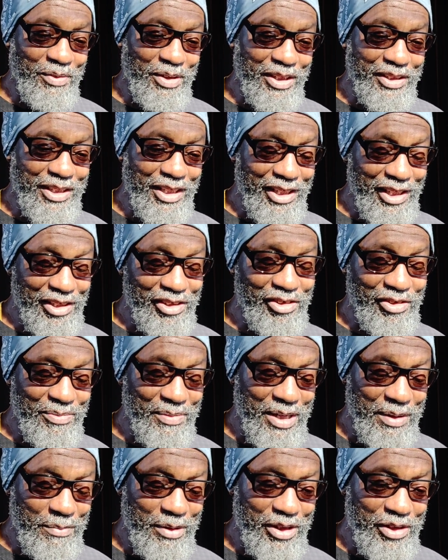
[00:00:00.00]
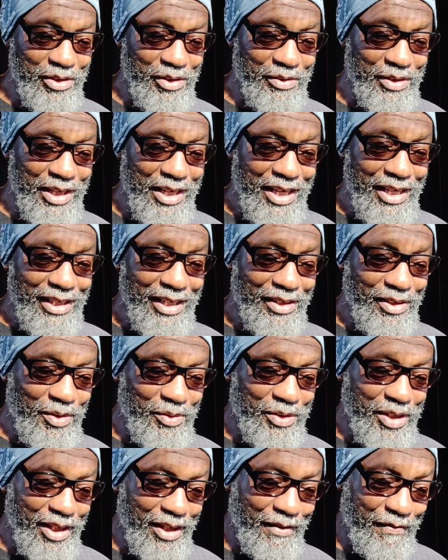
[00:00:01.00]
When I say instrument, I mean you know that, that
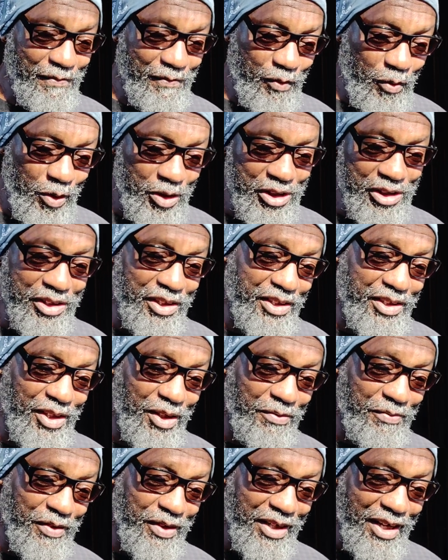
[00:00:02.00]
whole thing of forging yourself